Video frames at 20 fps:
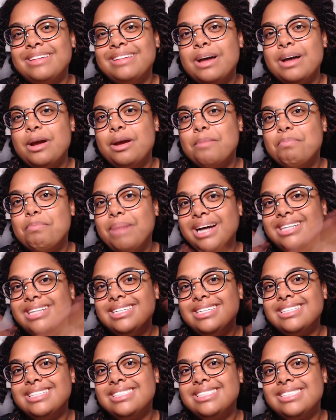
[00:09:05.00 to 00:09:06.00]
an
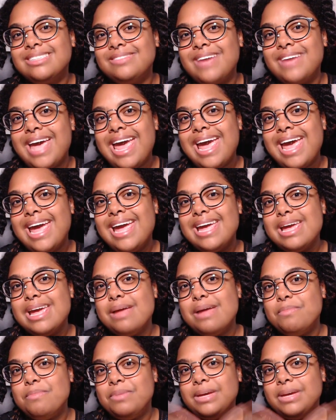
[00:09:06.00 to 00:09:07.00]
abundance of A
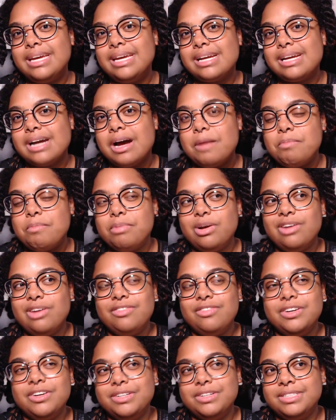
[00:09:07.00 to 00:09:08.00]
and B cup, but
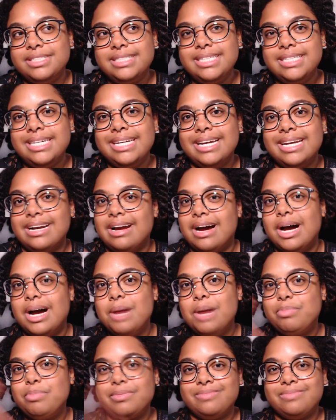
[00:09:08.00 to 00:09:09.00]
if you're C and
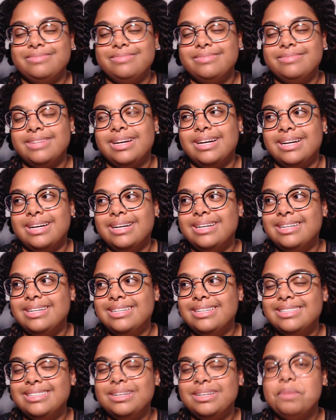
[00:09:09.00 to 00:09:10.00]
up, uh,
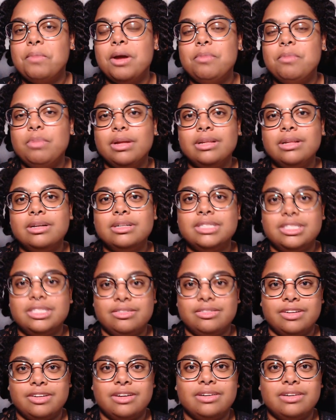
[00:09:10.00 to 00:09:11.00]
it might be a little
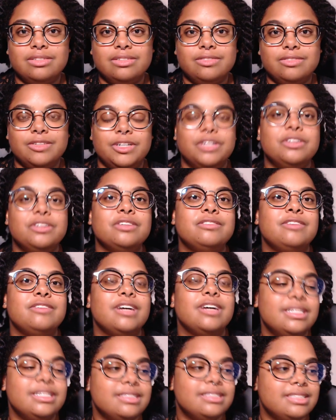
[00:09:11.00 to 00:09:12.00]
difficult for you to
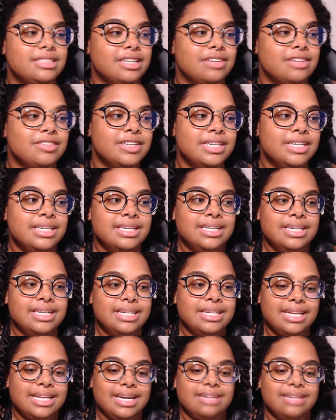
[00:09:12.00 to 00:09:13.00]
find stuff
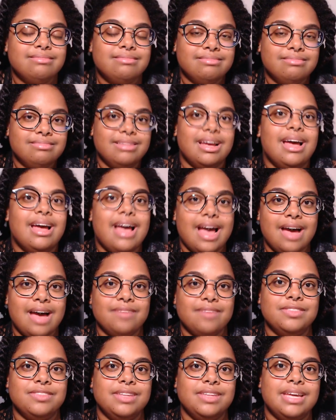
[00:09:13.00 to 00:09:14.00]
that
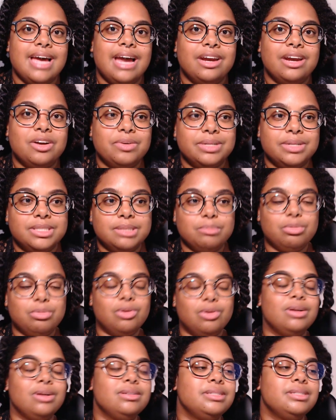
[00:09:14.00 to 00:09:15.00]
have the adequate
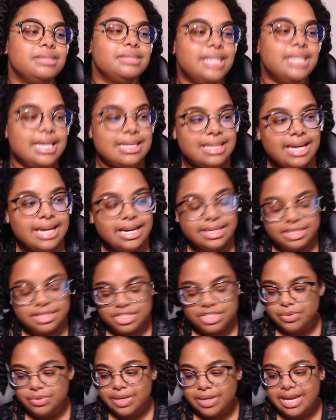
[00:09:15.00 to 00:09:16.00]
support. So take that
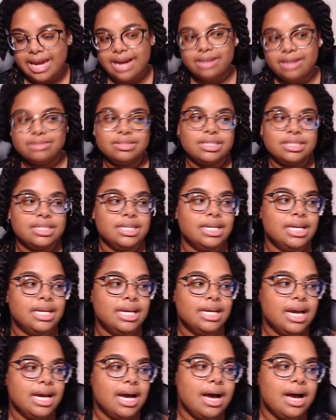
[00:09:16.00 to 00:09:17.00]
into account.
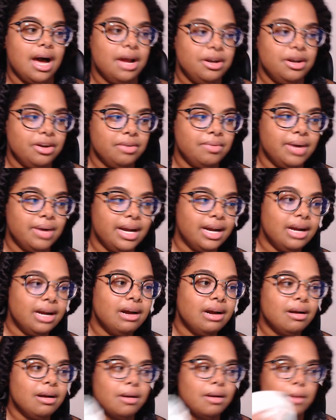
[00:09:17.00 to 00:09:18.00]

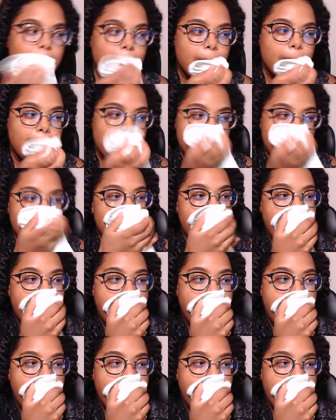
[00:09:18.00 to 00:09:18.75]
Underwear, uh,